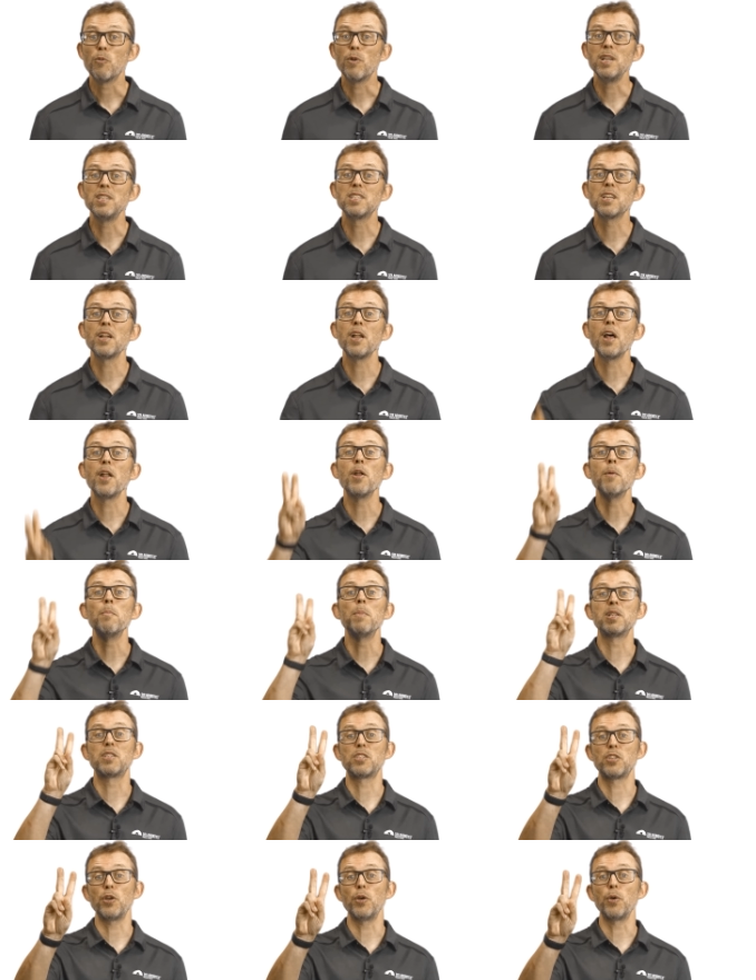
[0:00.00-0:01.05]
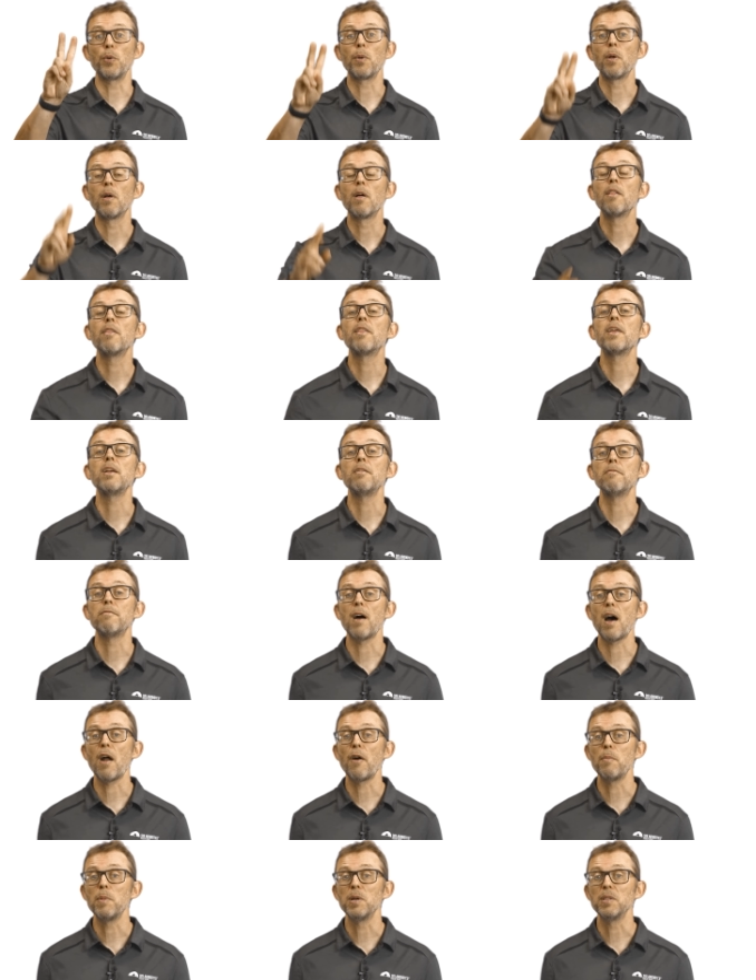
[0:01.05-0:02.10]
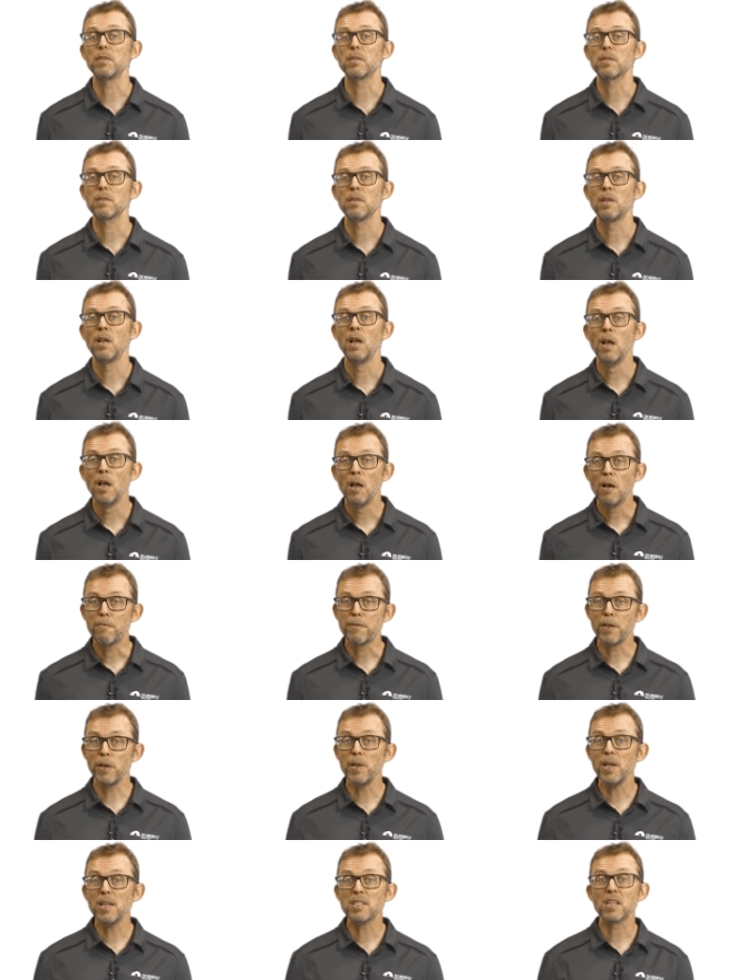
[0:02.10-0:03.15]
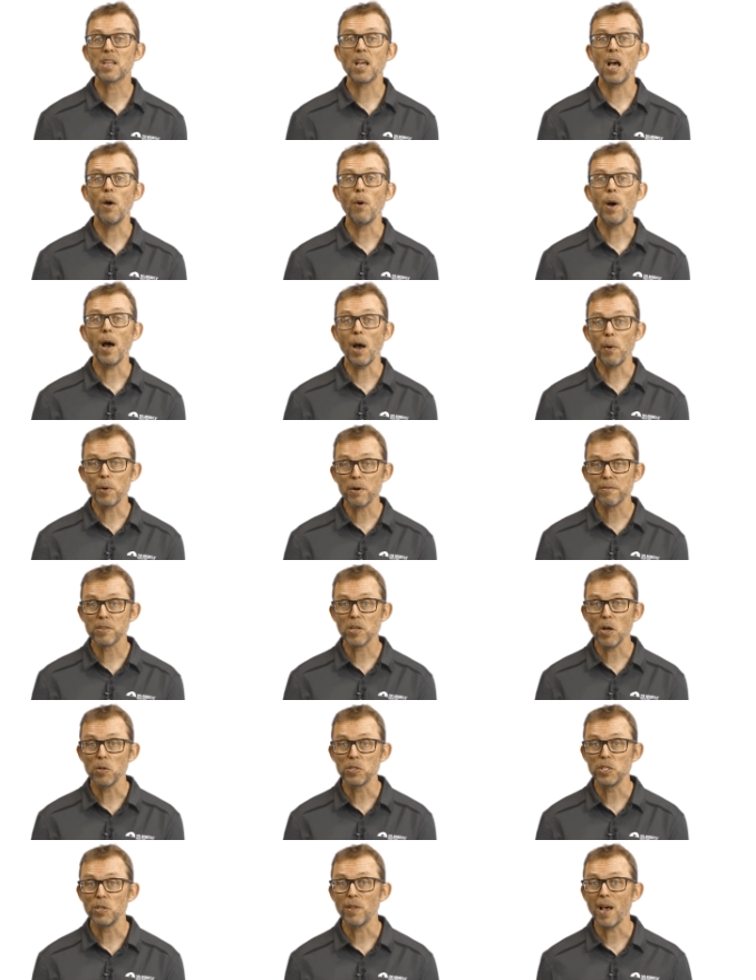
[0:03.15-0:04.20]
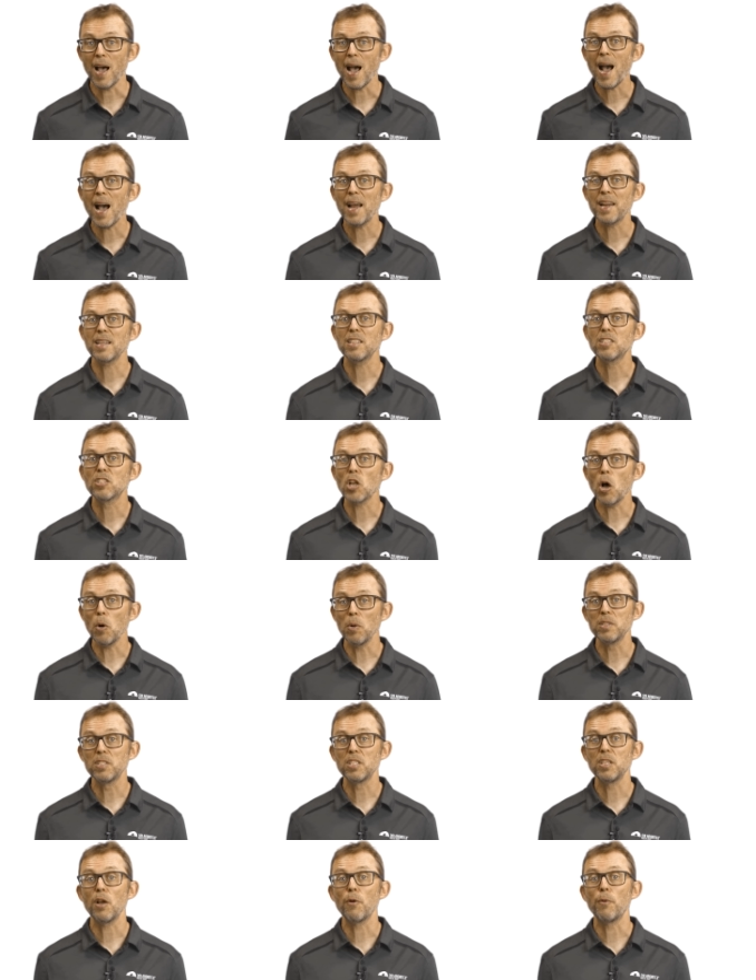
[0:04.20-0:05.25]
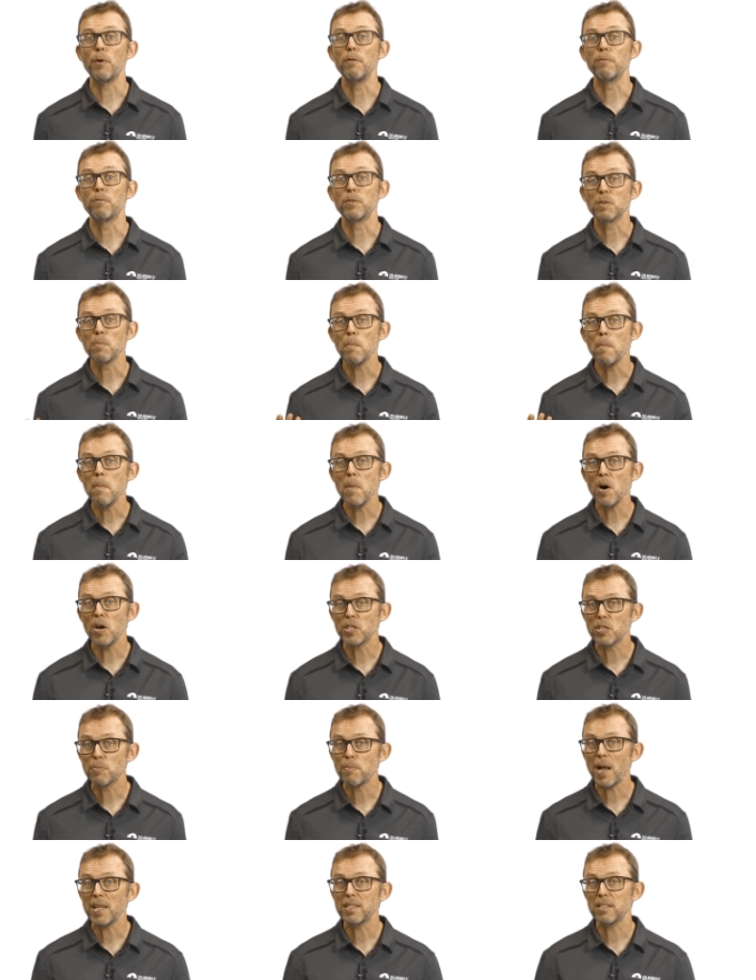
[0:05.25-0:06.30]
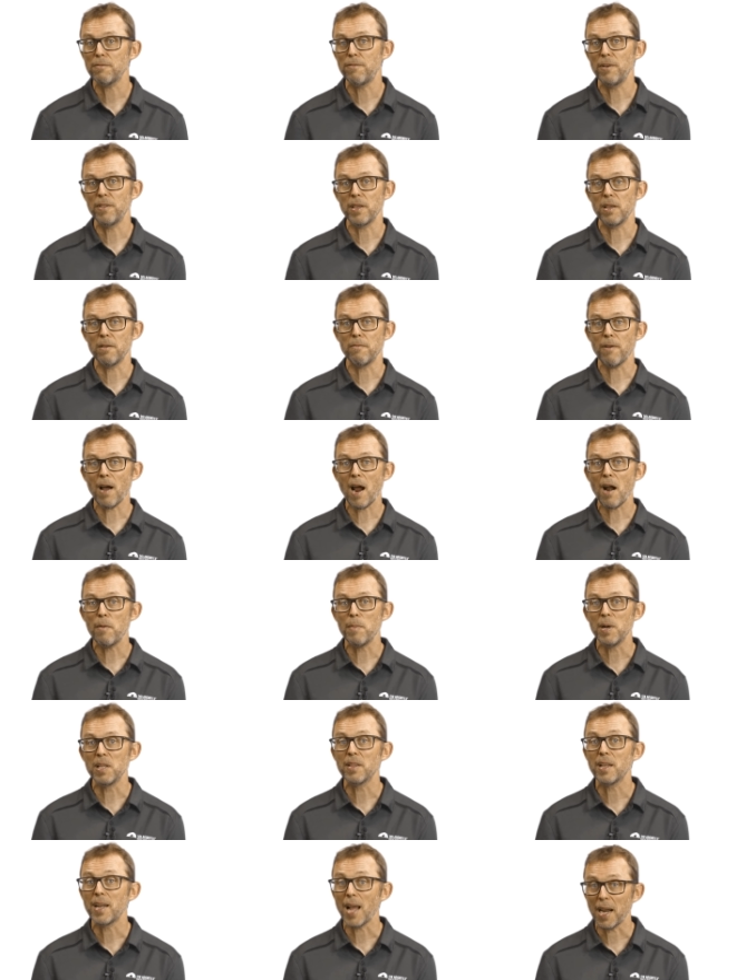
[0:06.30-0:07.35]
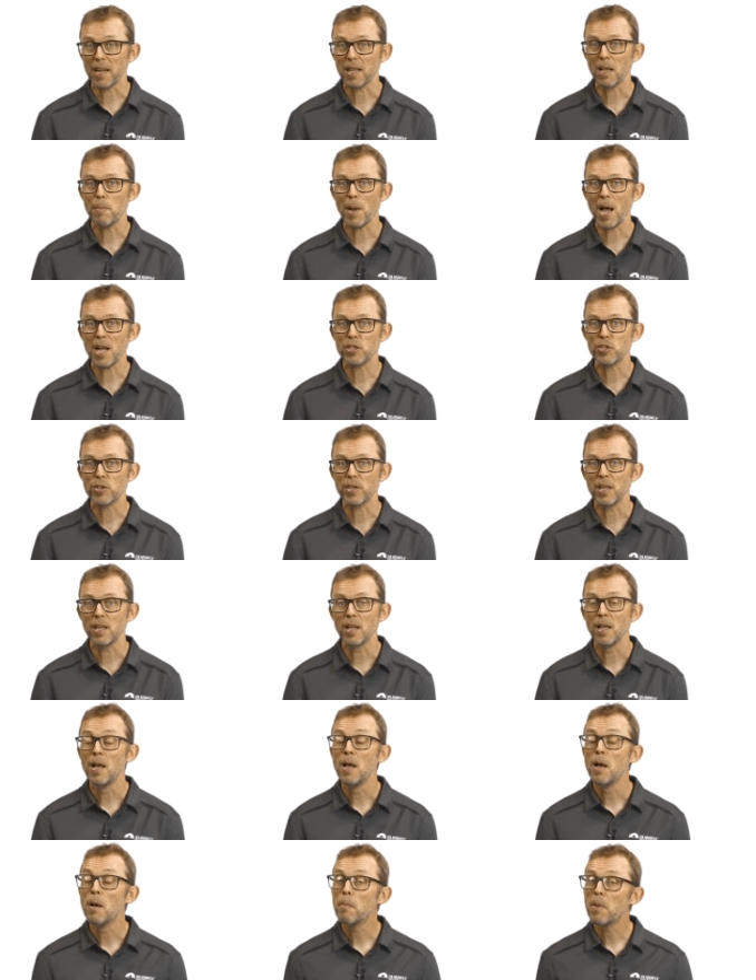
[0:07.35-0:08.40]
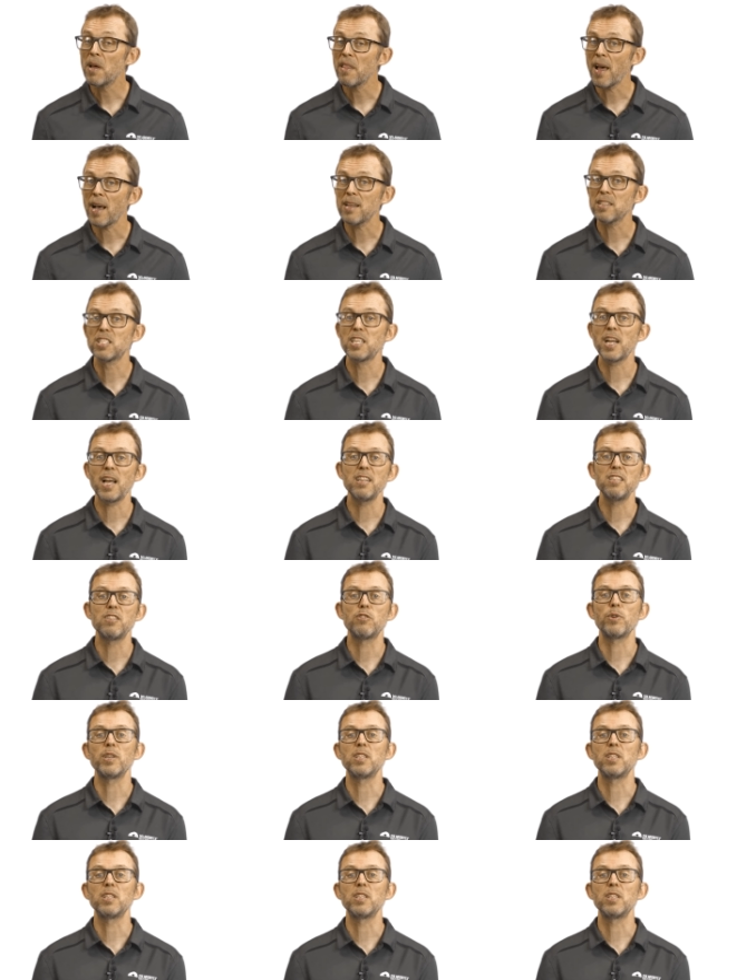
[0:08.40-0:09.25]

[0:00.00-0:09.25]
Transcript: Reason number two, the environment. A few years ago, I would have told you that adding solar to your roof was much better for the environment than adding a battery, but that's changed